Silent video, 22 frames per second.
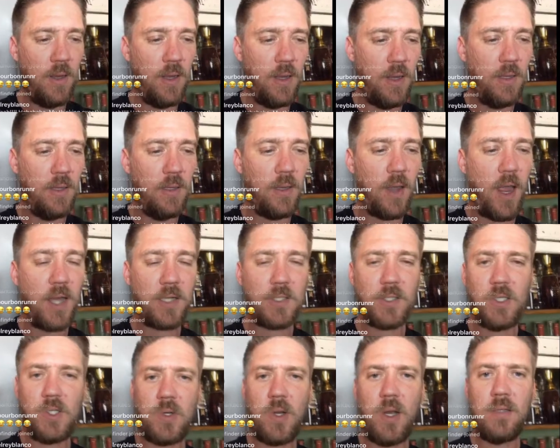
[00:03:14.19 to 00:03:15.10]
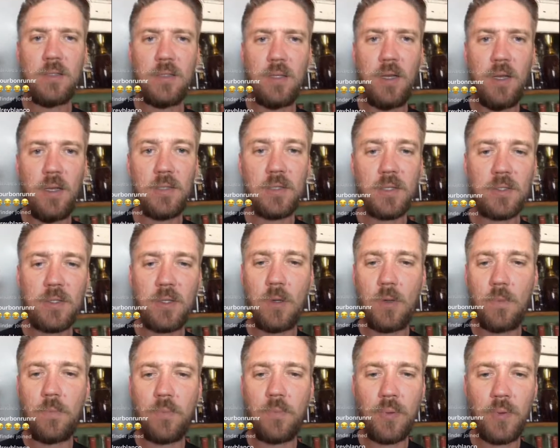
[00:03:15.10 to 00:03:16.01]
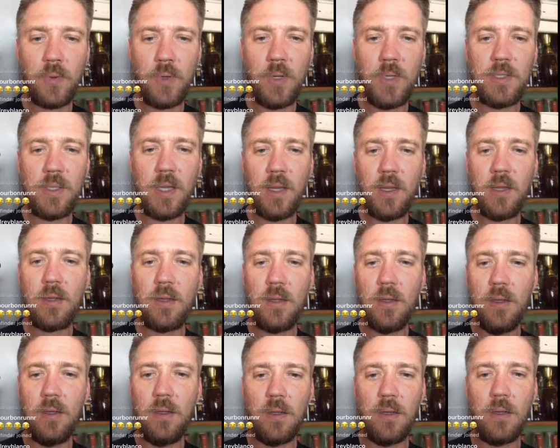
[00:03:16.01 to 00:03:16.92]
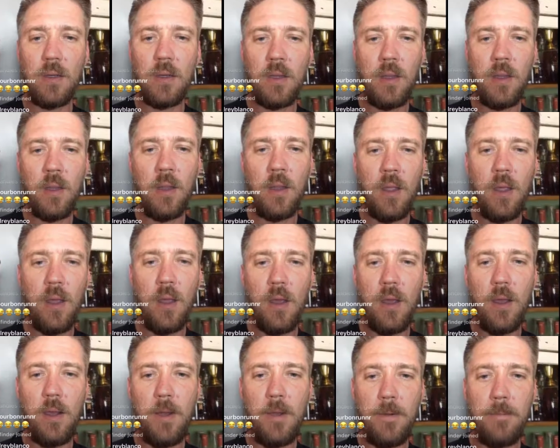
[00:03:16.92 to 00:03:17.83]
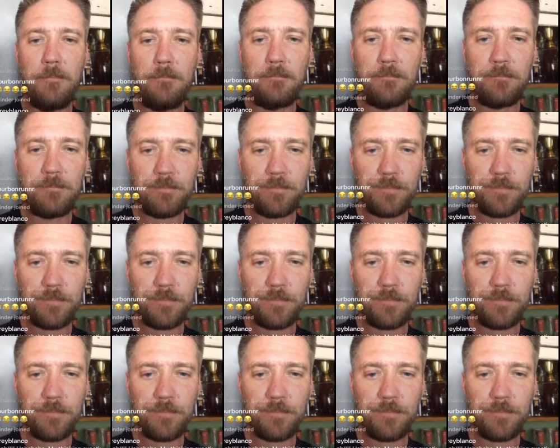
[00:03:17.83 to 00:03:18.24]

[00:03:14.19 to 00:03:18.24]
And I actually tried it today. It's actually pretty dang good. I